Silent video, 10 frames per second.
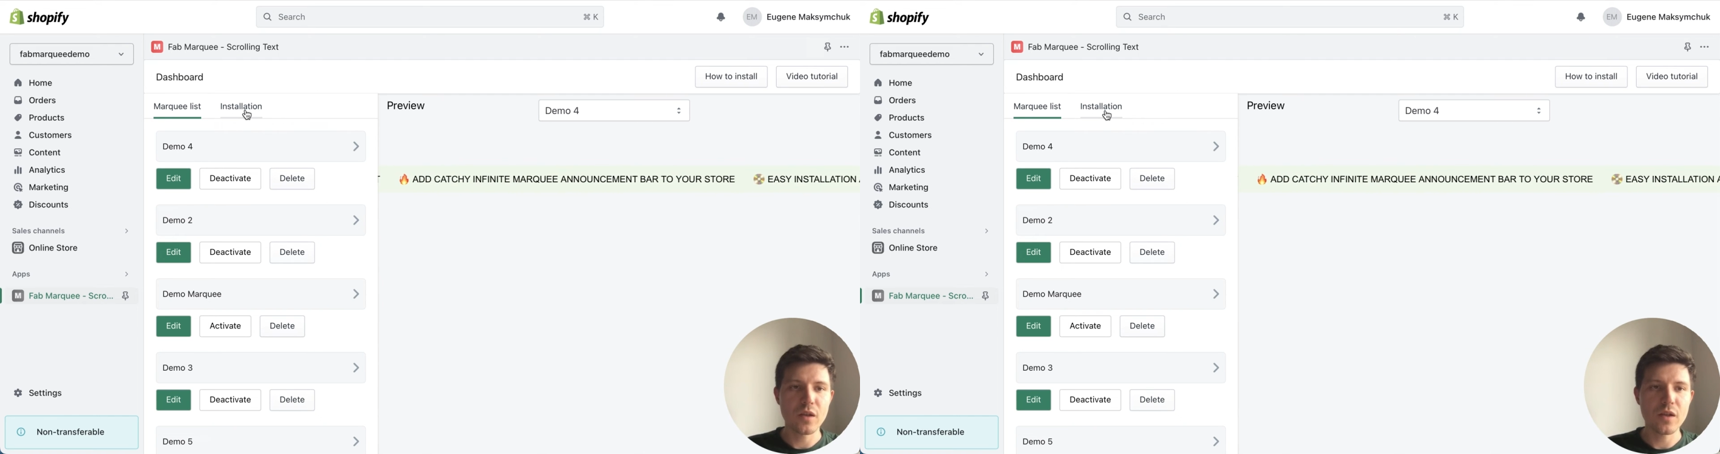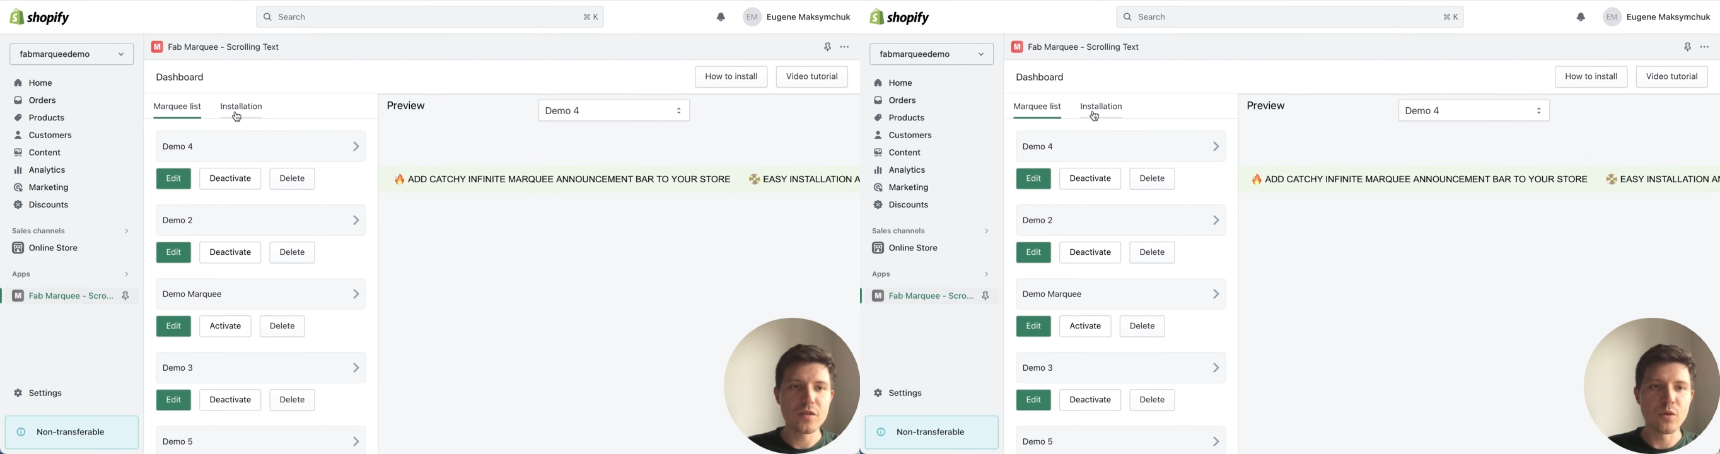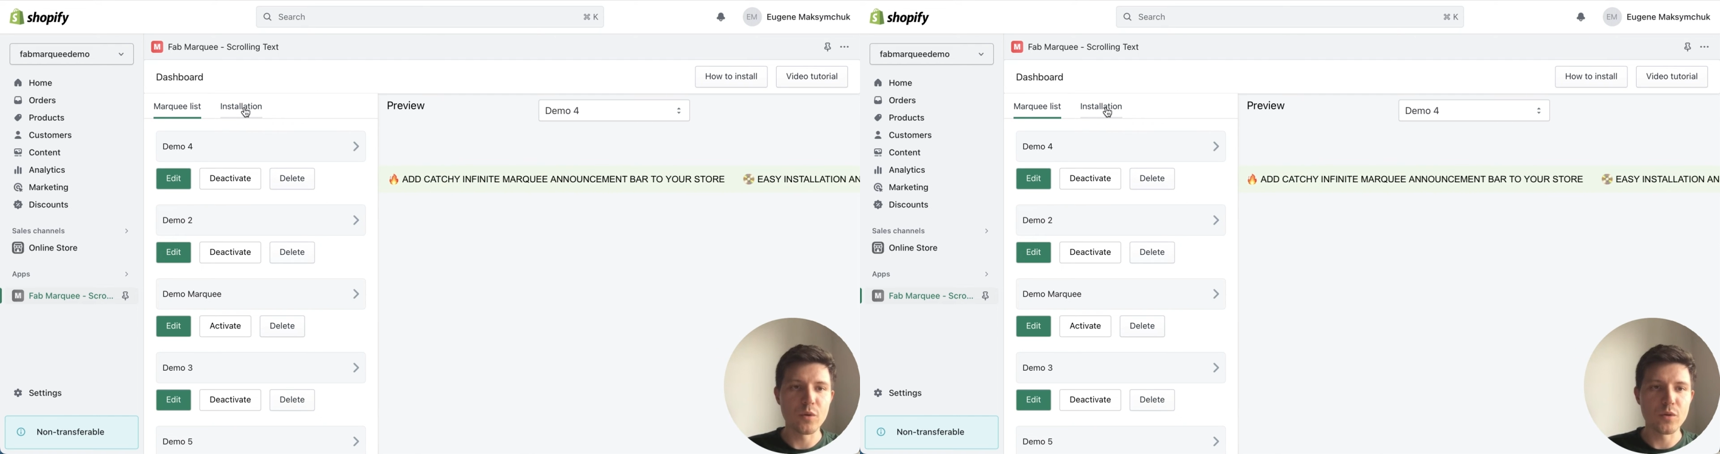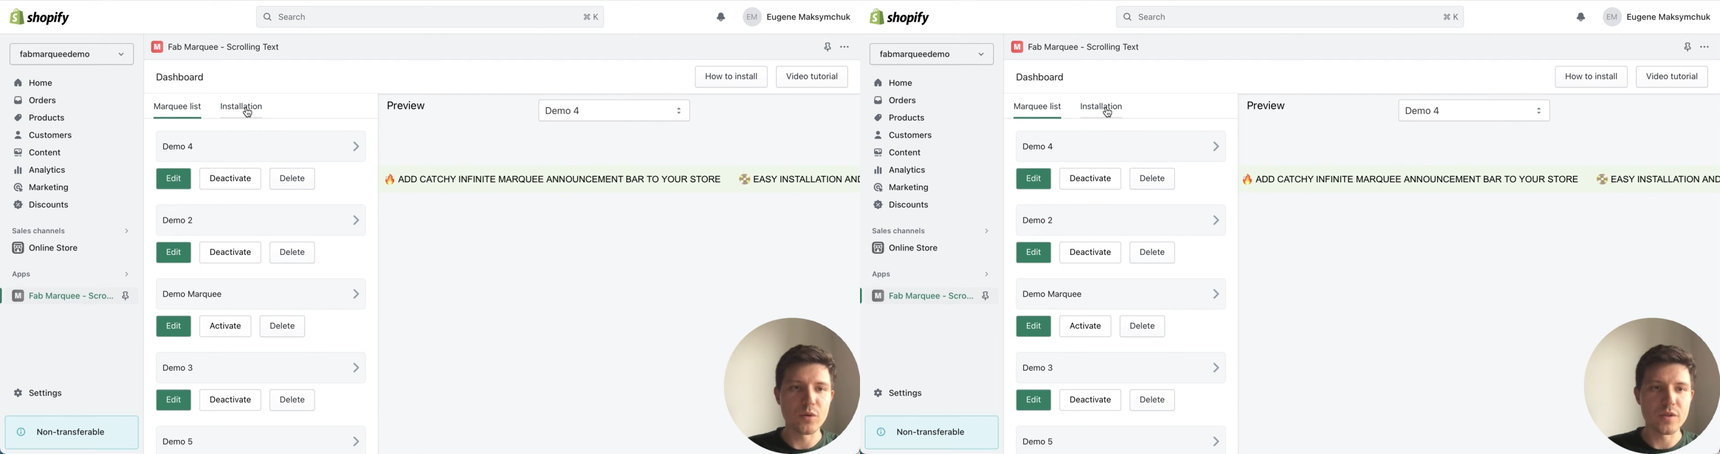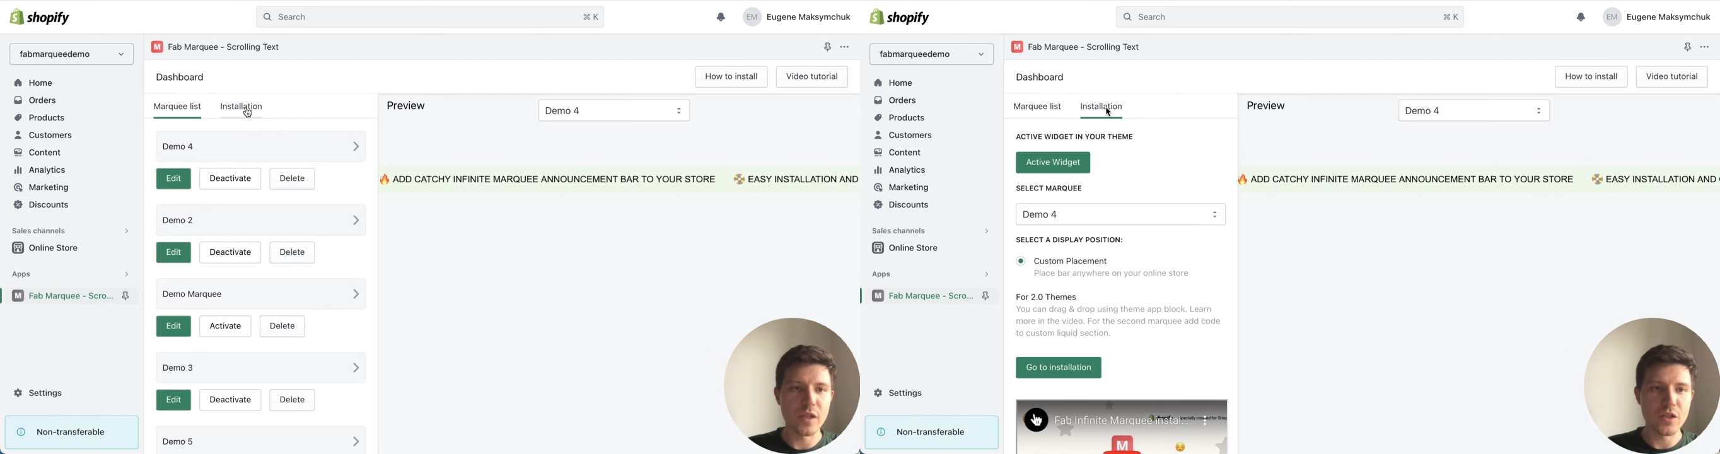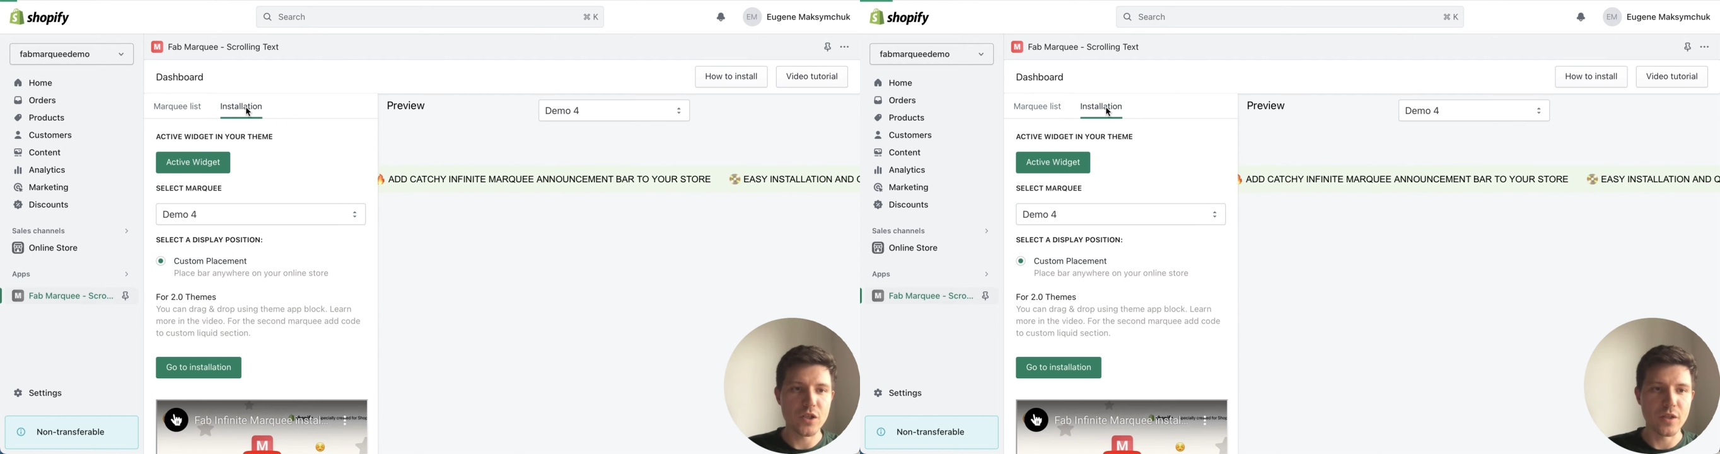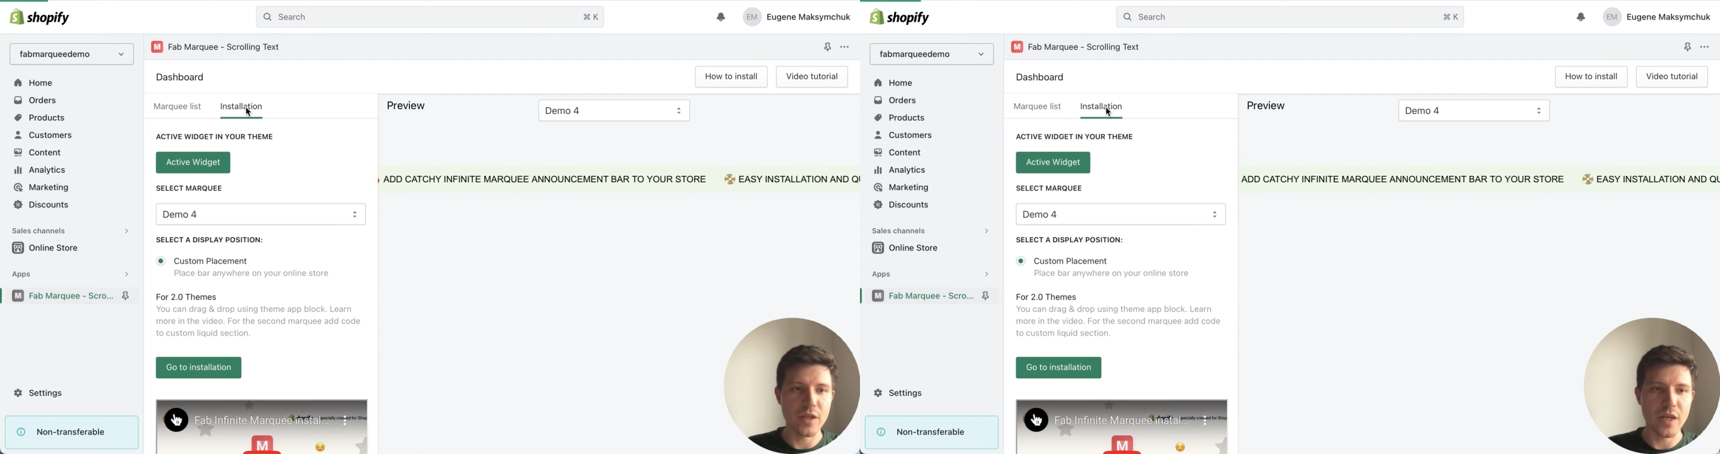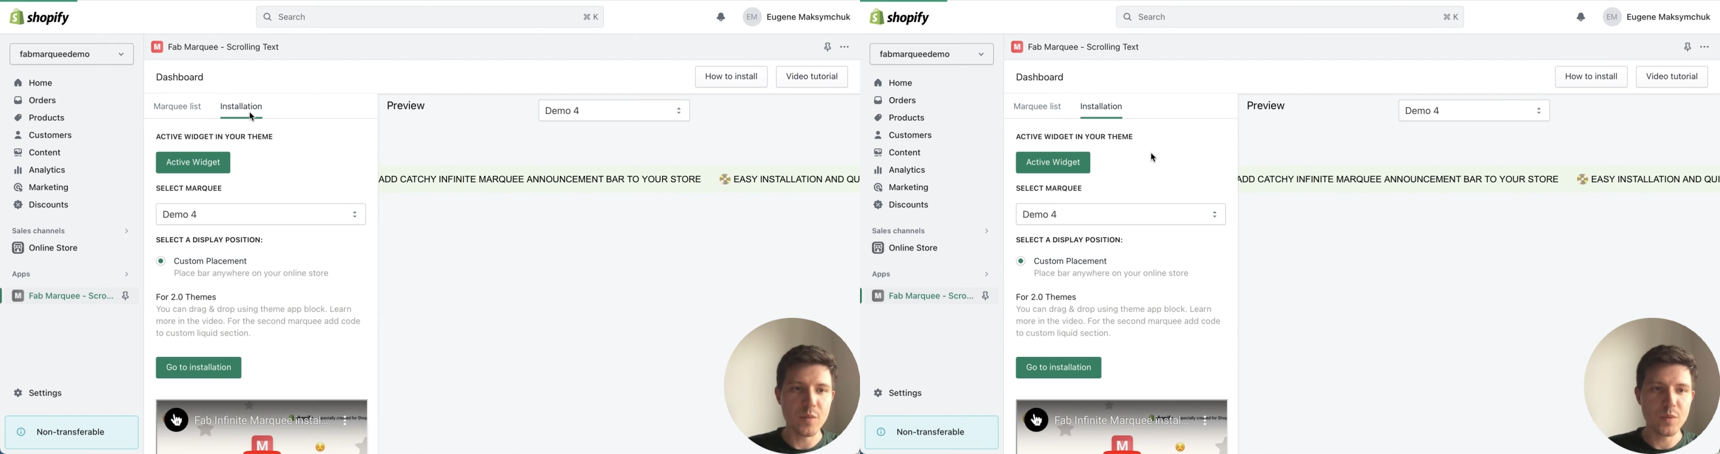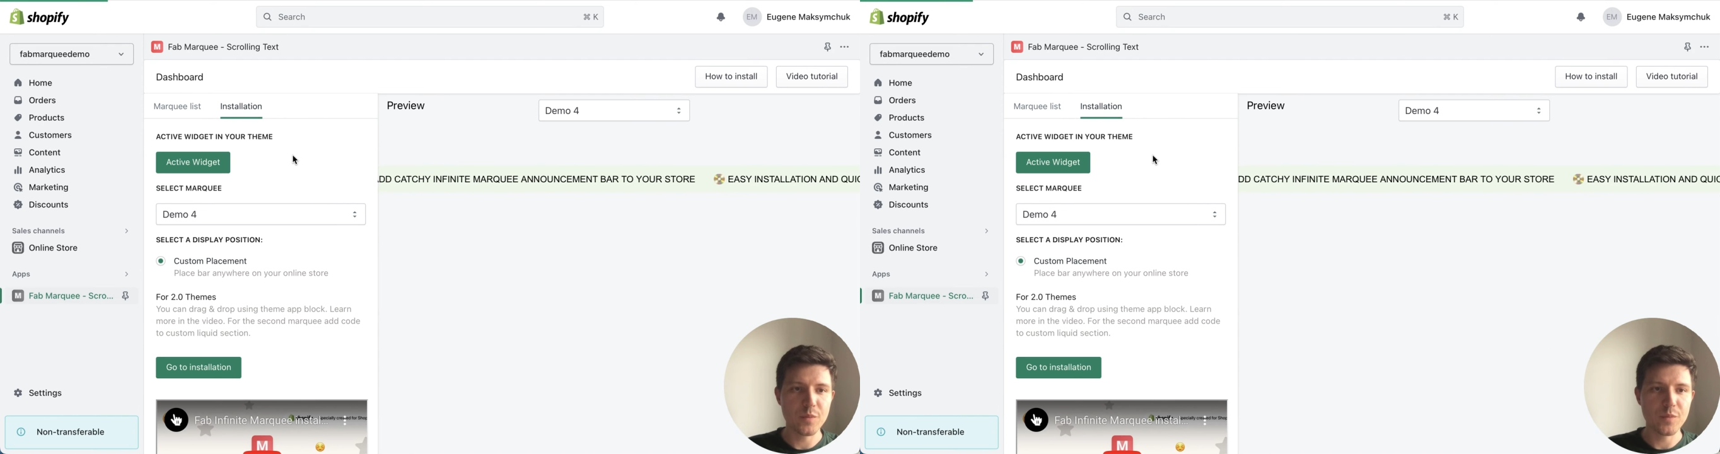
Let's go to installation tab.